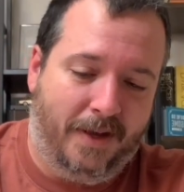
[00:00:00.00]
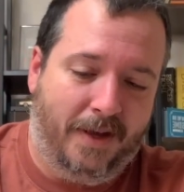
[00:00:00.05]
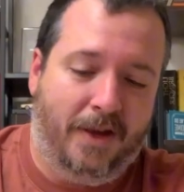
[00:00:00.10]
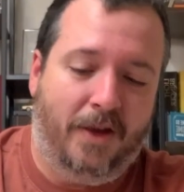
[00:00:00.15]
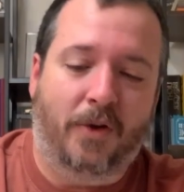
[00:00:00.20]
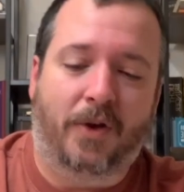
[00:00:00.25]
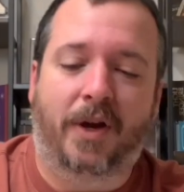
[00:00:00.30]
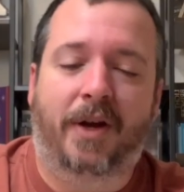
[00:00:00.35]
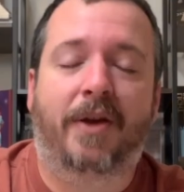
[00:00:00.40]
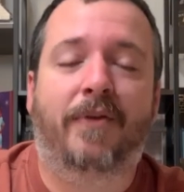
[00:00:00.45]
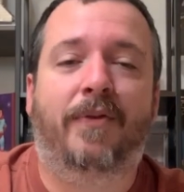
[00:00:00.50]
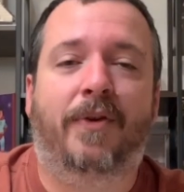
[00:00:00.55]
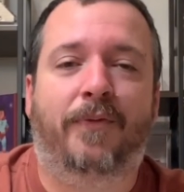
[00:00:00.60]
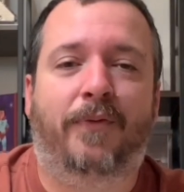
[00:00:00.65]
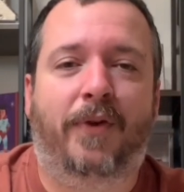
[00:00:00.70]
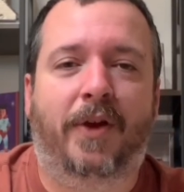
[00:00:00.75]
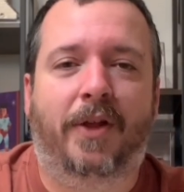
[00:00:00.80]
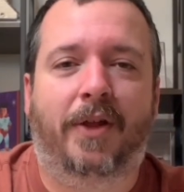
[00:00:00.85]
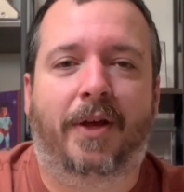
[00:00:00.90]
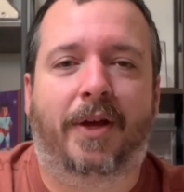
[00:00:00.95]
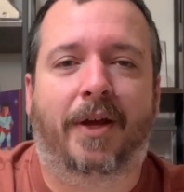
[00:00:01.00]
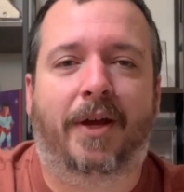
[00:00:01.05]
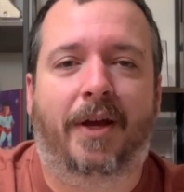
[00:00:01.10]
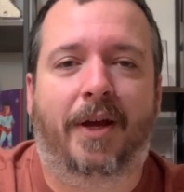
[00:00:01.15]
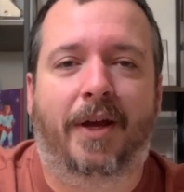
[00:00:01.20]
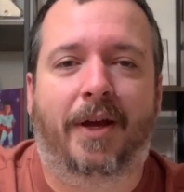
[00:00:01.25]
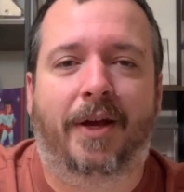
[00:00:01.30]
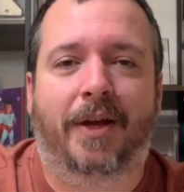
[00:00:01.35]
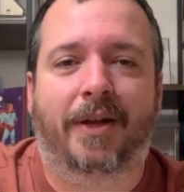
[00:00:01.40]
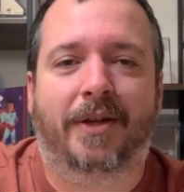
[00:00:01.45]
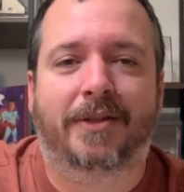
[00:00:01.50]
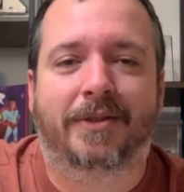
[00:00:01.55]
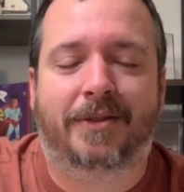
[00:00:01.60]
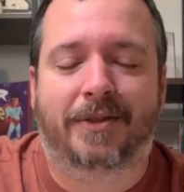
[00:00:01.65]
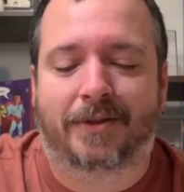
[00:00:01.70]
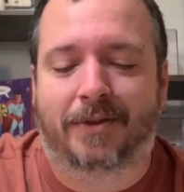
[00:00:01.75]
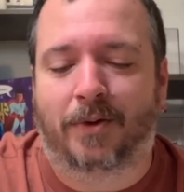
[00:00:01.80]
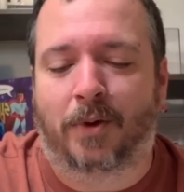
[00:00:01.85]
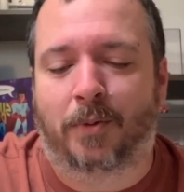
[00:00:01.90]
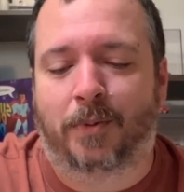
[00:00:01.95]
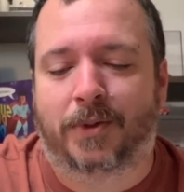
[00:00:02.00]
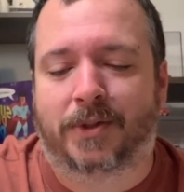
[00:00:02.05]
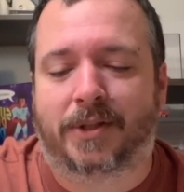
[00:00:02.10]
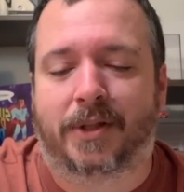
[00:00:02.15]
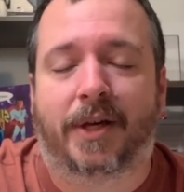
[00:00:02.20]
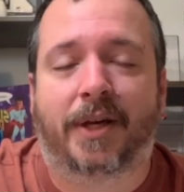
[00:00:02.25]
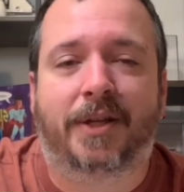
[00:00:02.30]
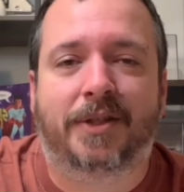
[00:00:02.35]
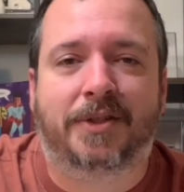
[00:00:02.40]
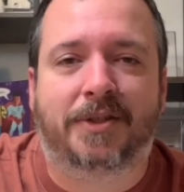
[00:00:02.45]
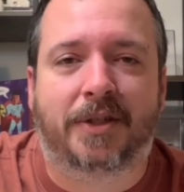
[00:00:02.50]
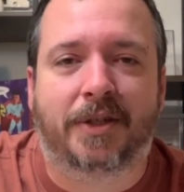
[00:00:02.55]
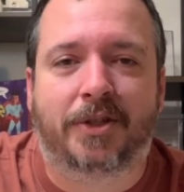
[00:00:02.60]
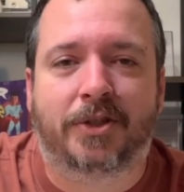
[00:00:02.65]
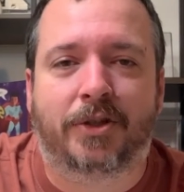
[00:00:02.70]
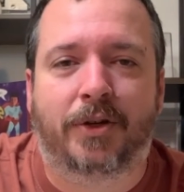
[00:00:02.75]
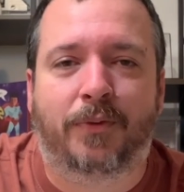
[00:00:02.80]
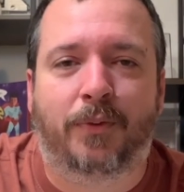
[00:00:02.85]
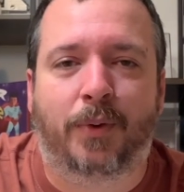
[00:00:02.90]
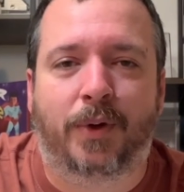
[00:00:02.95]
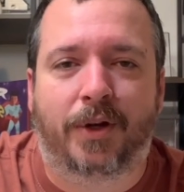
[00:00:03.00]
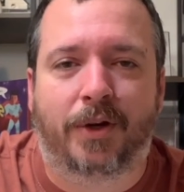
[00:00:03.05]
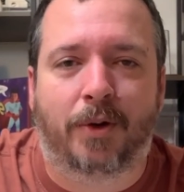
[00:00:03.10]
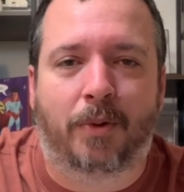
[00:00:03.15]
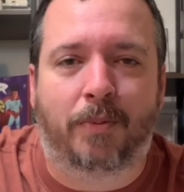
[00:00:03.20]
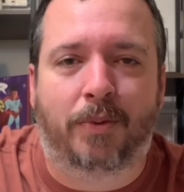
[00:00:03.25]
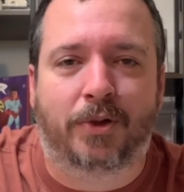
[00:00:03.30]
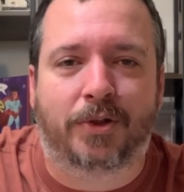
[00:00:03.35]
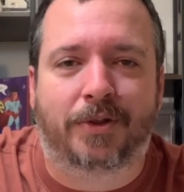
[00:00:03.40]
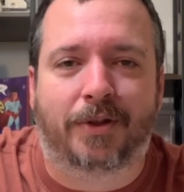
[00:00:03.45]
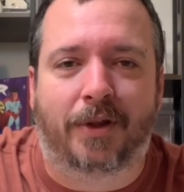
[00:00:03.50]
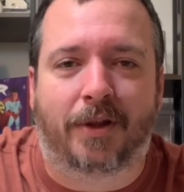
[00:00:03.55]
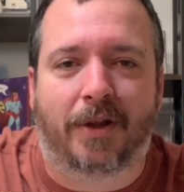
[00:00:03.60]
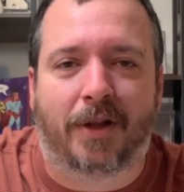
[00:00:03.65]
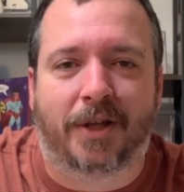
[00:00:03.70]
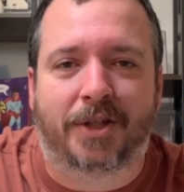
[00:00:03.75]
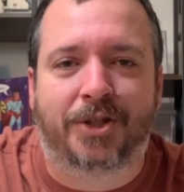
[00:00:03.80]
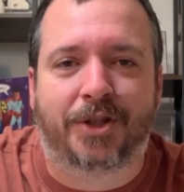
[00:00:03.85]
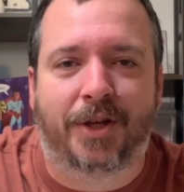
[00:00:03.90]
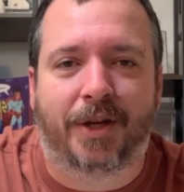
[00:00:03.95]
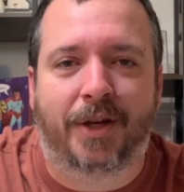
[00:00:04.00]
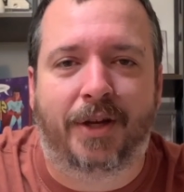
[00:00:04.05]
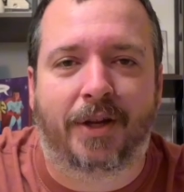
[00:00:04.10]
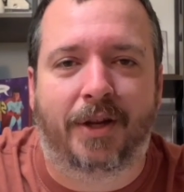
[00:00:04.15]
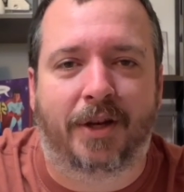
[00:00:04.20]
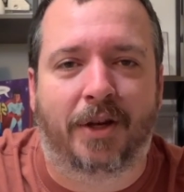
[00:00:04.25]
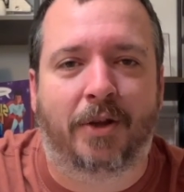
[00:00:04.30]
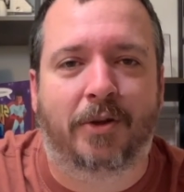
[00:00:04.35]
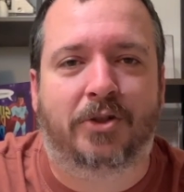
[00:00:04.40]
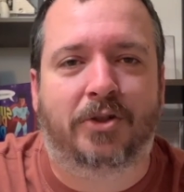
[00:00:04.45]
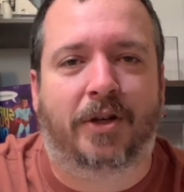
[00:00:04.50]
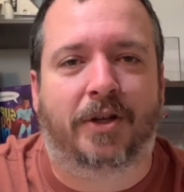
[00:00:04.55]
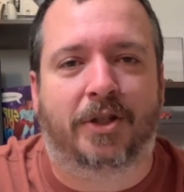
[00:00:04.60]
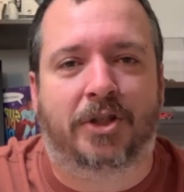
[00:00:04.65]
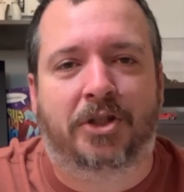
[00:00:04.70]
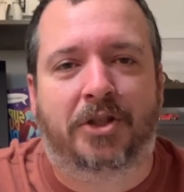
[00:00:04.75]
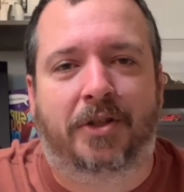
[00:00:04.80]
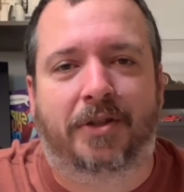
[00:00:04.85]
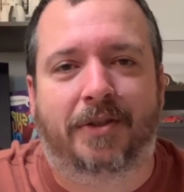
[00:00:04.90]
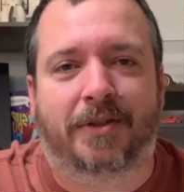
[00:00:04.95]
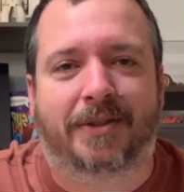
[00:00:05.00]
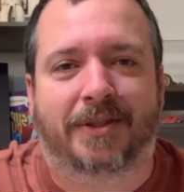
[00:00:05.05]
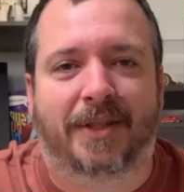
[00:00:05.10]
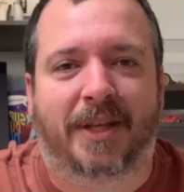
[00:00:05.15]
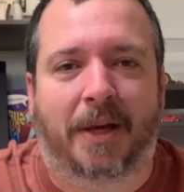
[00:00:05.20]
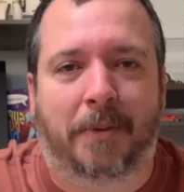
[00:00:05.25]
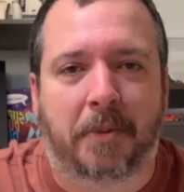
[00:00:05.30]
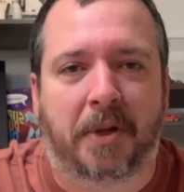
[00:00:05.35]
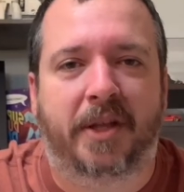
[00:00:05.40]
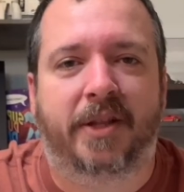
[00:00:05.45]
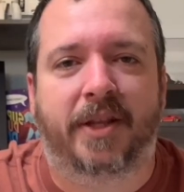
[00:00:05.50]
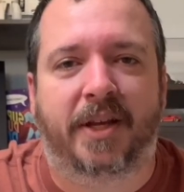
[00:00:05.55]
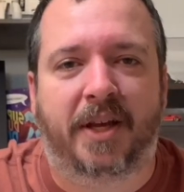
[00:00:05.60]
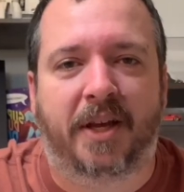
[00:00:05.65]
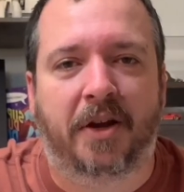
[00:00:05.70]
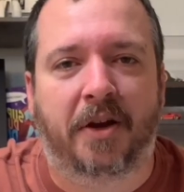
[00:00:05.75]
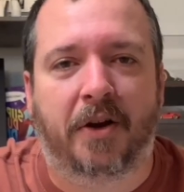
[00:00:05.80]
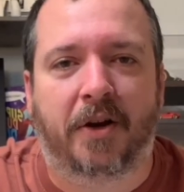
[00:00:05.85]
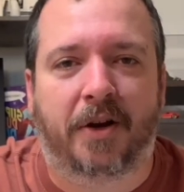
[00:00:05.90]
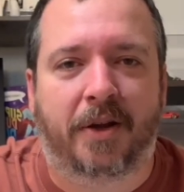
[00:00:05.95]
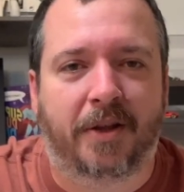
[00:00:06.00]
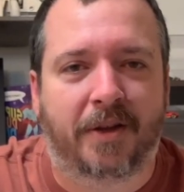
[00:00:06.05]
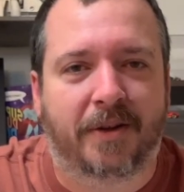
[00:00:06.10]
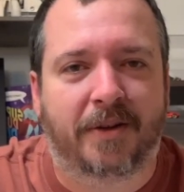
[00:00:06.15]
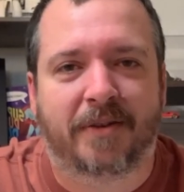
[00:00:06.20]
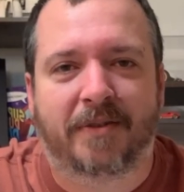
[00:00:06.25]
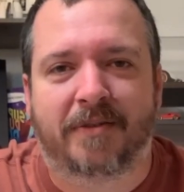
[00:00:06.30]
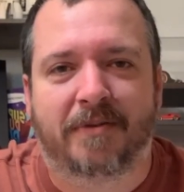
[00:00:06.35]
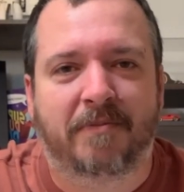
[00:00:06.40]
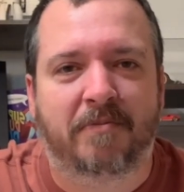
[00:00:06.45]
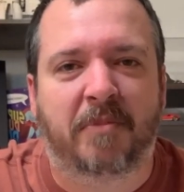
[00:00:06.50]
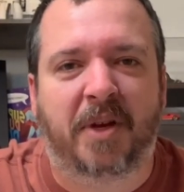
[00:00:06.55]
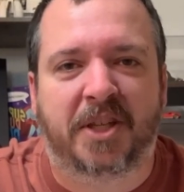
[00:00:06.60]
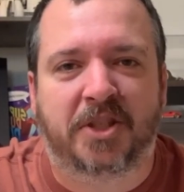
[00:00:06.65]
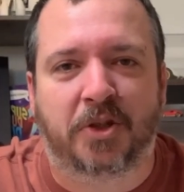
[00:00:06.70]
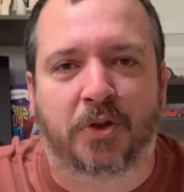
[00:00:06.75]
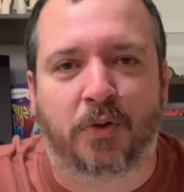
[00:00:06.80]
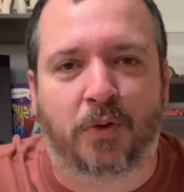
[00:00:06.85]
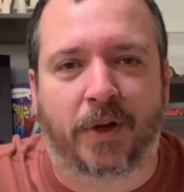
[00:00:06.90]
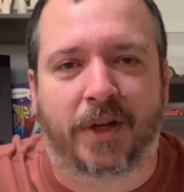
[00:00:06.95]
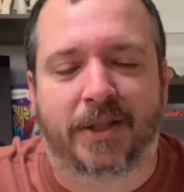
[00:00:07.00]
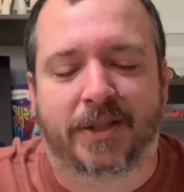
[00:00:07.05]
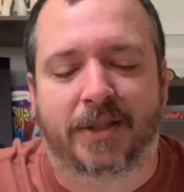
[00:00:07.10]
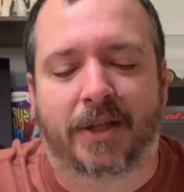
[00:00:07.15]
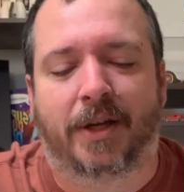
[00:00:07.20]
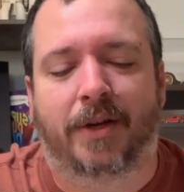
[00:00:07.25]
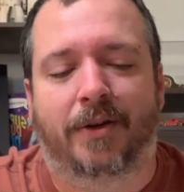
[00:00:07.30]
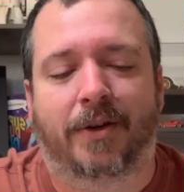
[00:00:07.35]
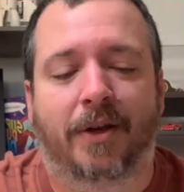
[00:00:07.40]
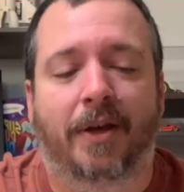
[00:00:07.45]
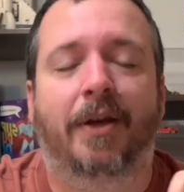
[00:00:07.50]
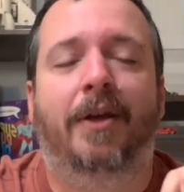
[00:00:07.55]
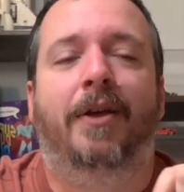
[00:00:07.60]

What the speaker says: You can even feel it, and almost like a stick shift when you don't push the clutch in and you try to slam it in the gear and it makes a creak sound.